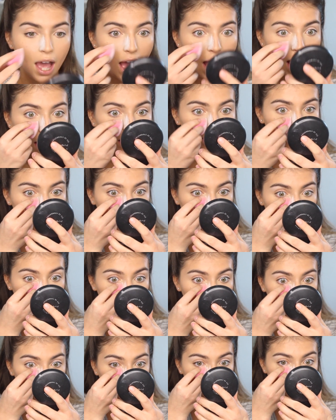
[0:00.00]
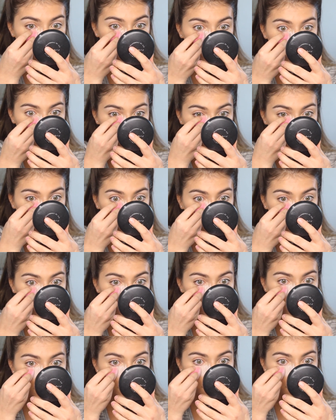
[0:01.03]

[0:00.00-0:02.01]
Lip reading: and apply it underneath